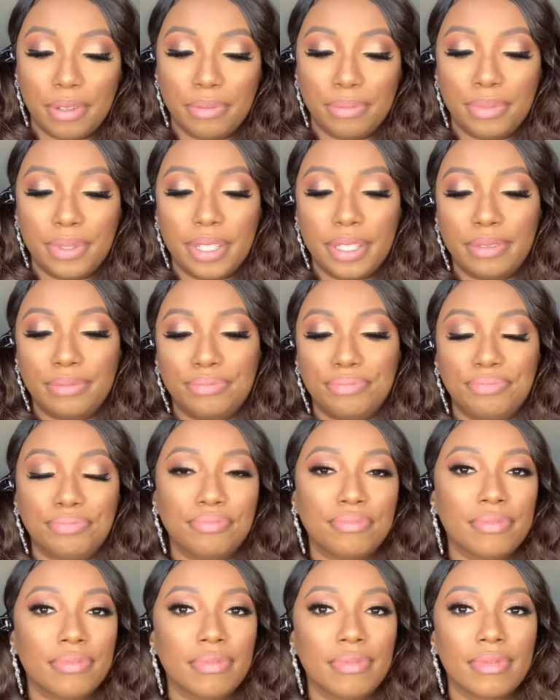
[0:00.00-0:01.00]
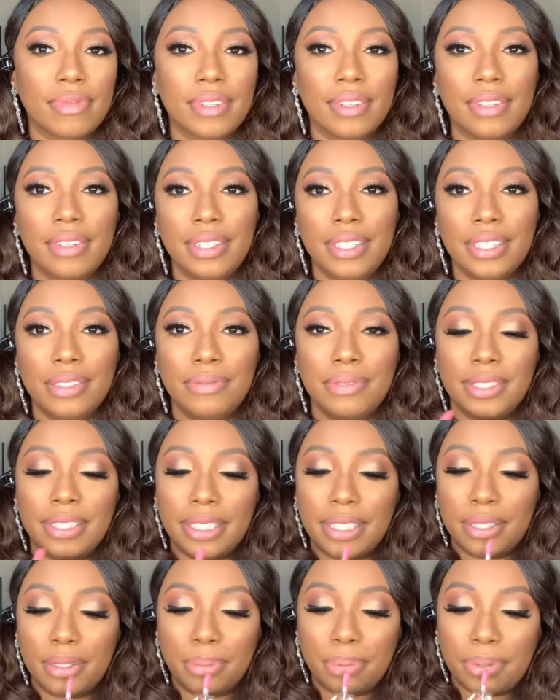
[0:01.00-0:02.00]
but this one's
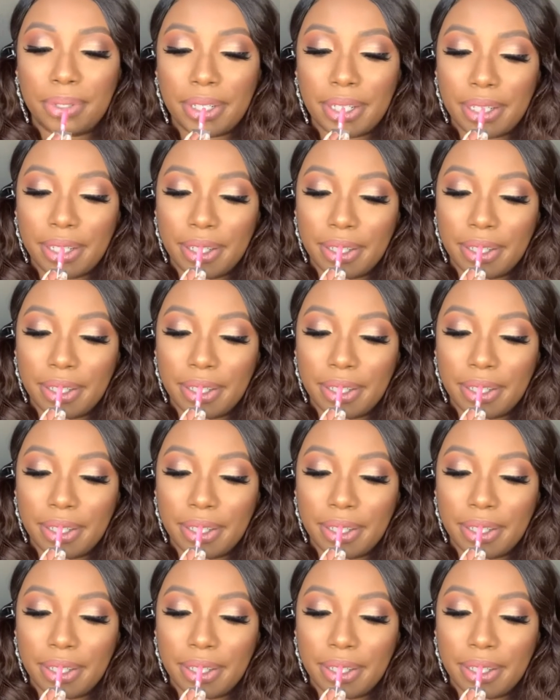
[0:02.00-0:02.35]
still pretty.